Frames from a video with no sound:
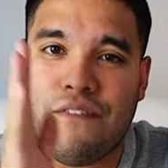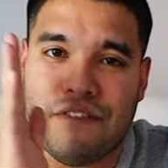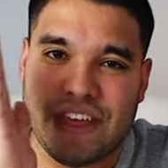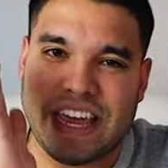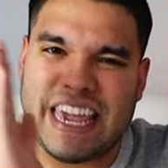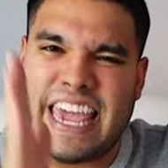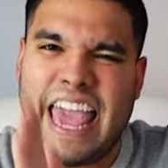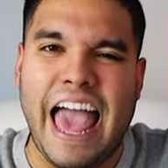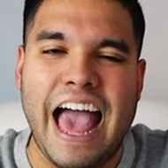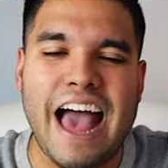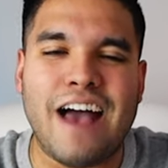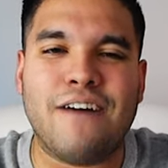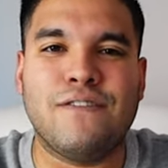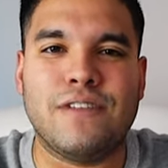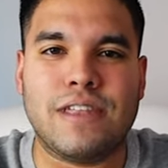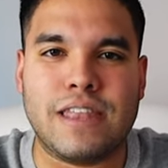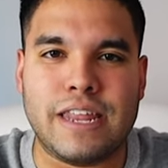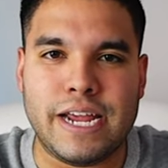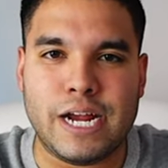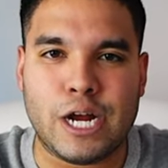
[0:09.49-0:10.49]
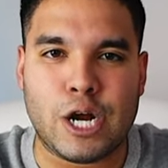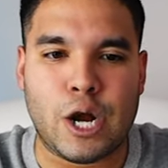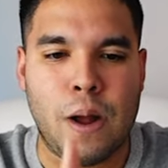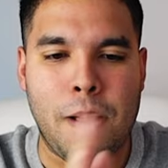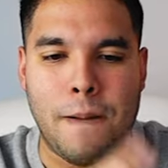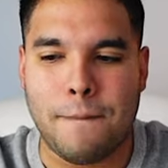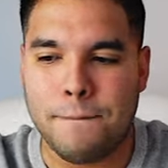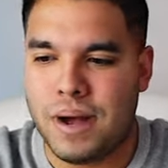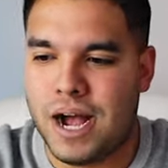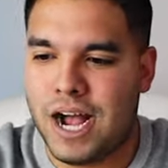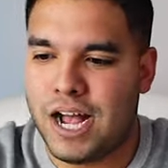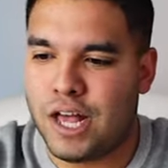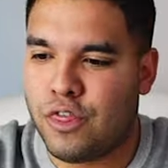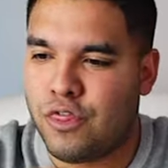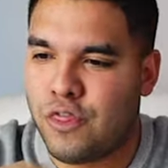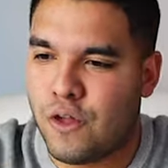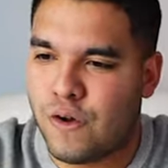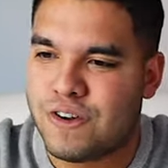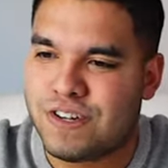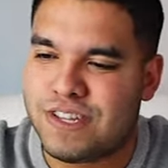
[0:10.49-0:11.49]
the Cavalier by
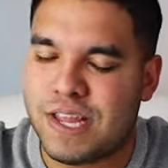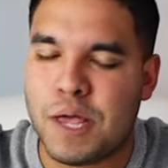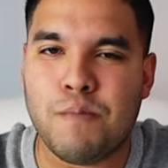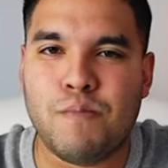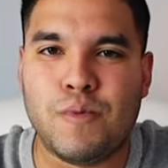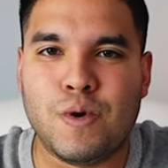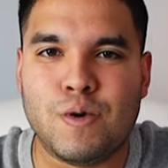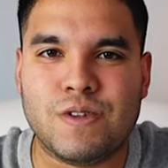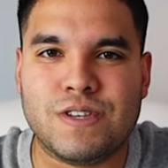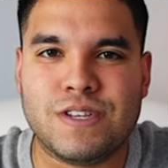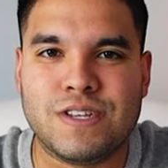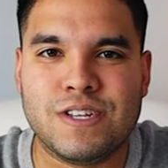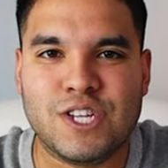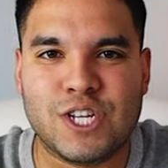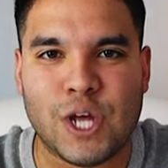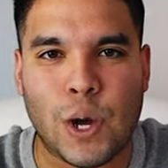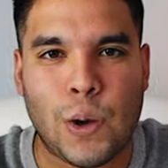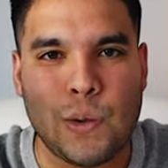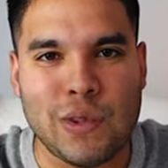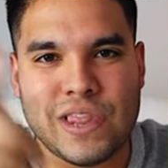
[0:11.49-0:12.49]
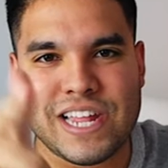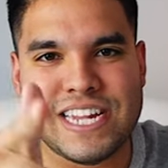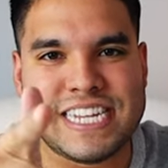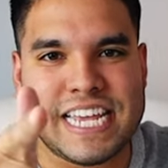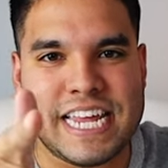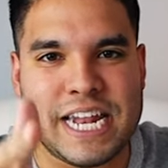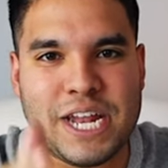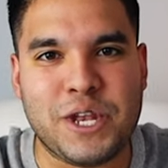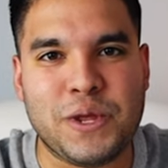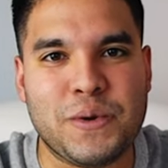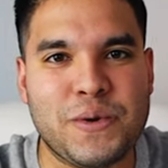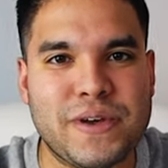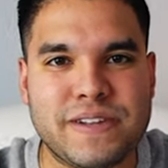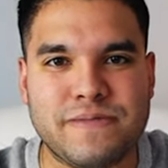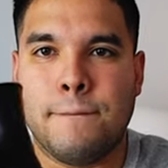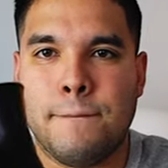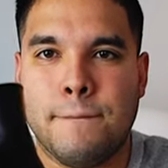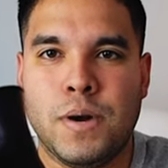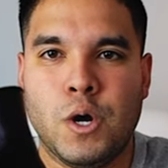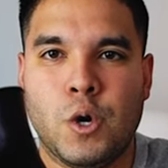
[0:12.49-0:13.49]
Thursday Boots. So let's get into it.